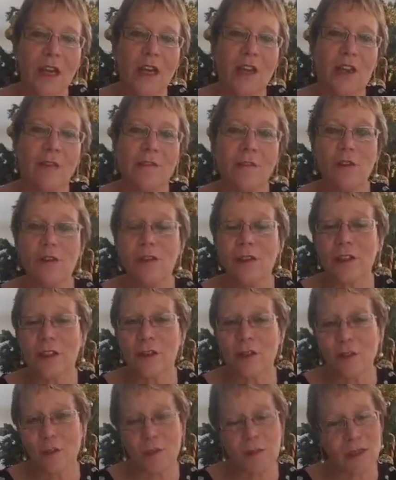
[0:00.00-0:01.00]
The first
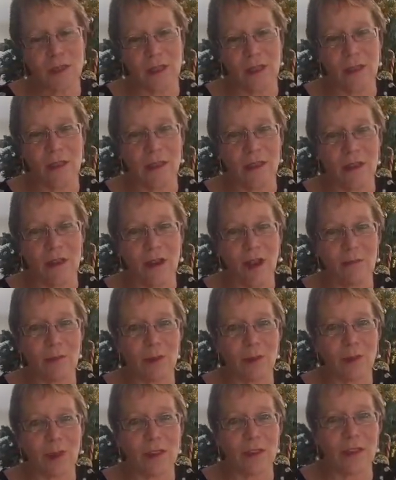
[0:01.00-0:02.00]
of them is that I'm a
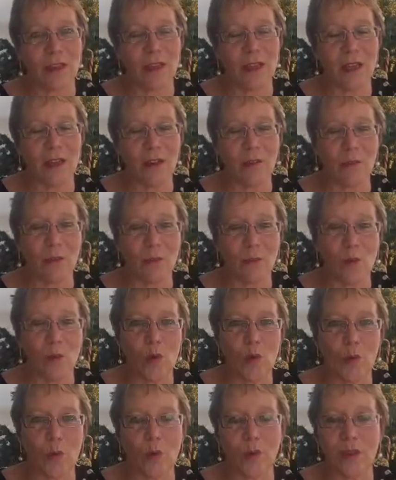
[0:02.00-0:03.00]
trustee of the
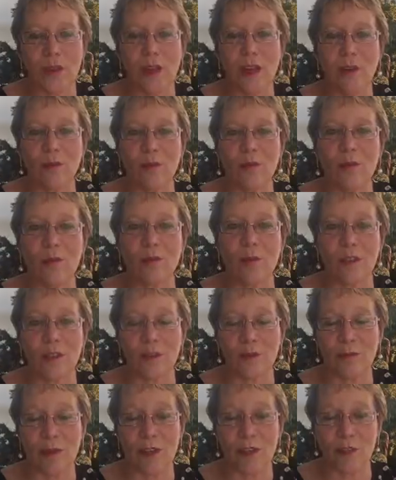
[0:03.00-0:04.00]
Warkworth Town Hall
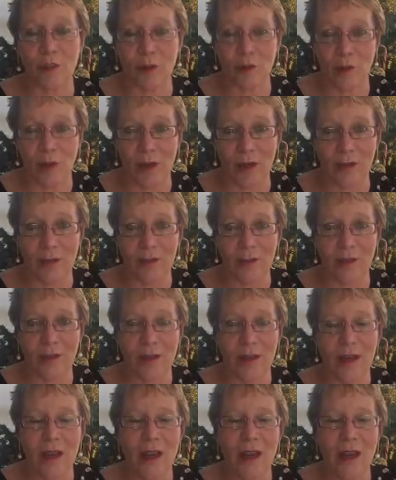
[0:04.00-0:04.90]
Restoration Trust.